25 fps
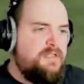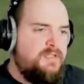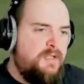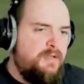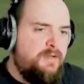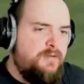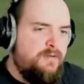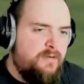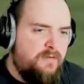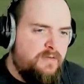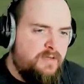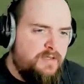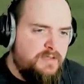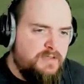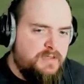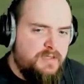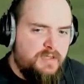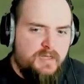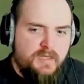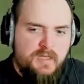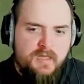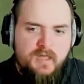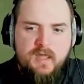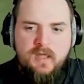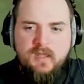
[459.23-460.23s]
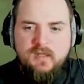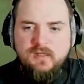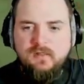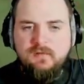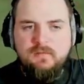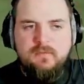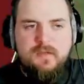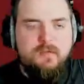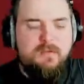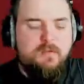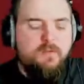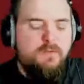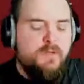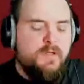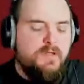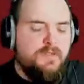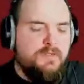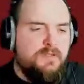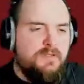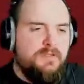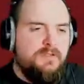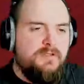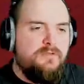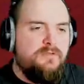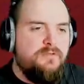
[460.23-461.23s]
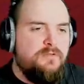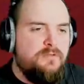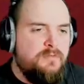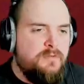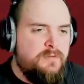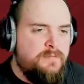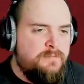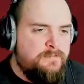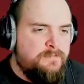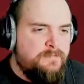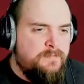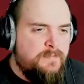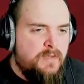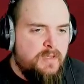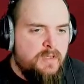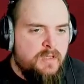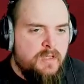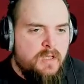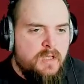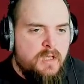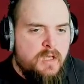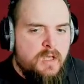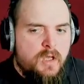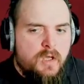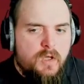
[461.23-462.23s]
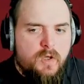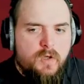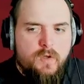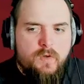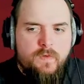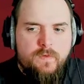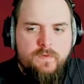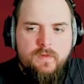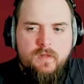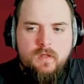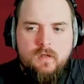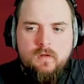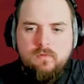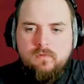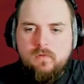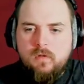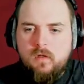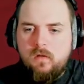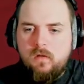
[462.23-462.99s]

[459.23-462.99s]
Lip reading: under. I think it's going to get... Maybe win us the tournament. On the old